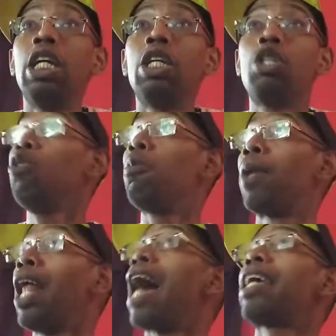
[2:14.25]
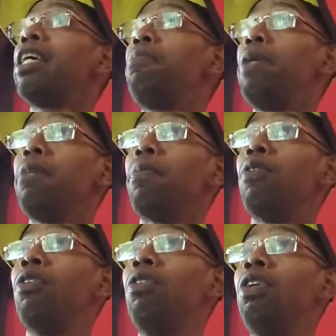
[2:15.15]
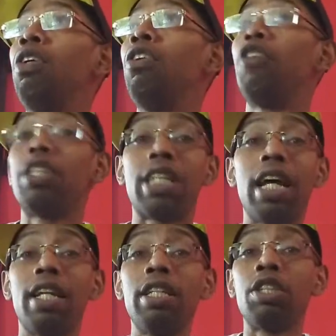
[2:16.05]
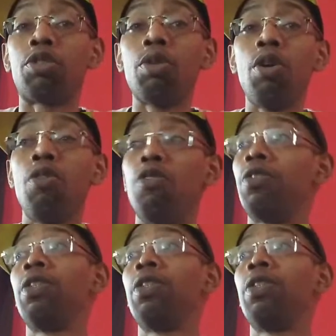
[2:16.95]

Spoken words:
You blocking people for telling the truth.